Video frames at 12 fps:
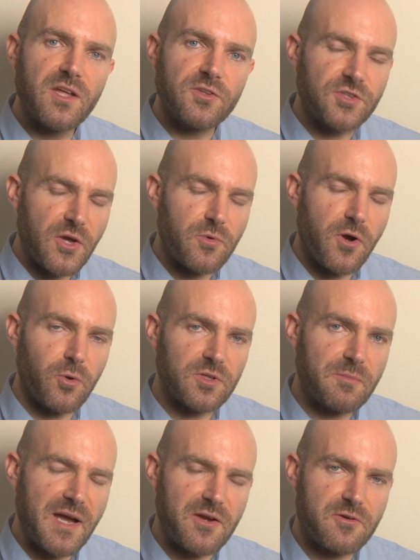don't hold
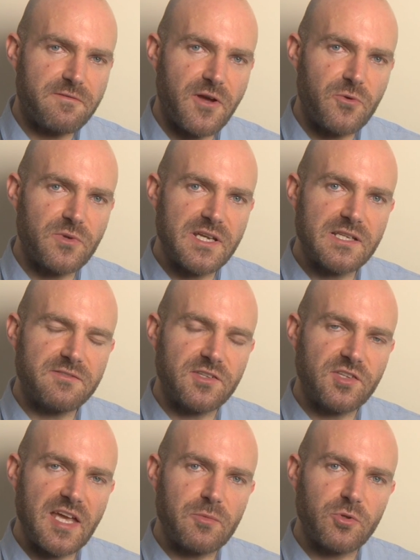the microphone near to the
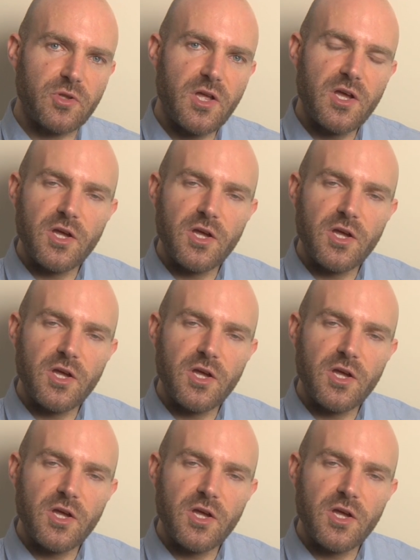table.